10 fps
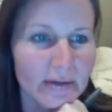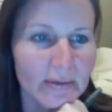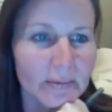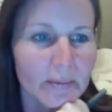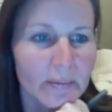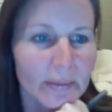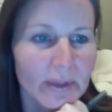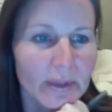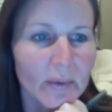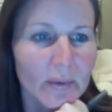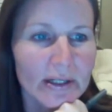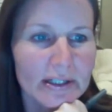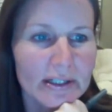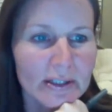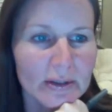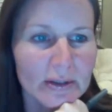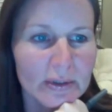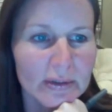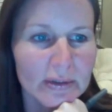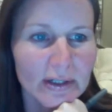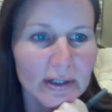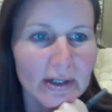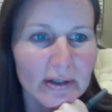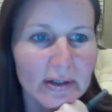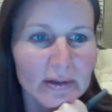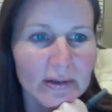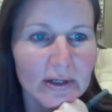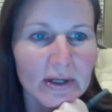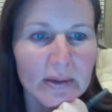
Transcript: So 1 and 2 we do on our own.